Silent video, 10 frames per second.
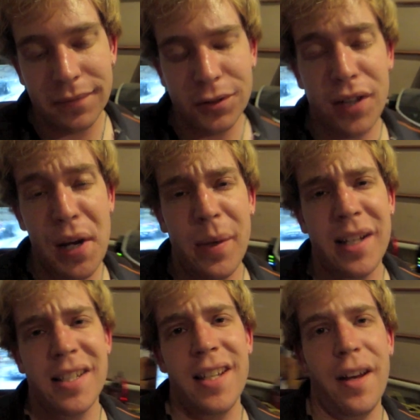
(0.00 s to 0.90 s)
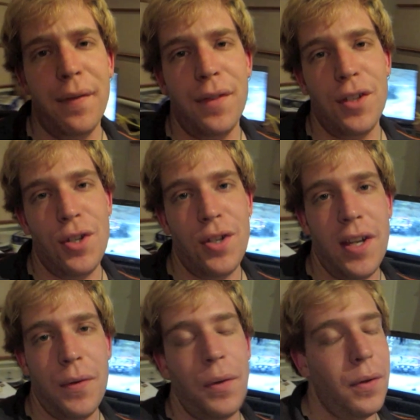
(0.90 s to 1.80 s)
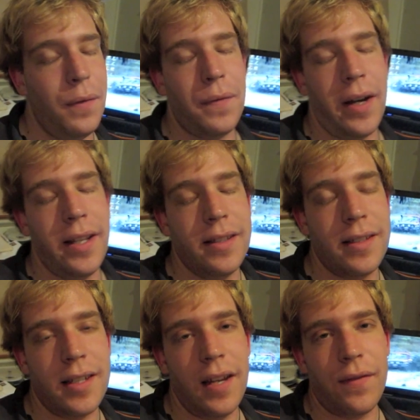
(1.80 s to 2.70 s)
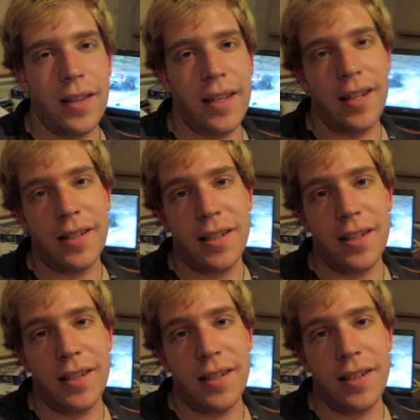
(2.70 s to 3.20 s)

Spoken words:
Great way to start off the new year with good friends and everything.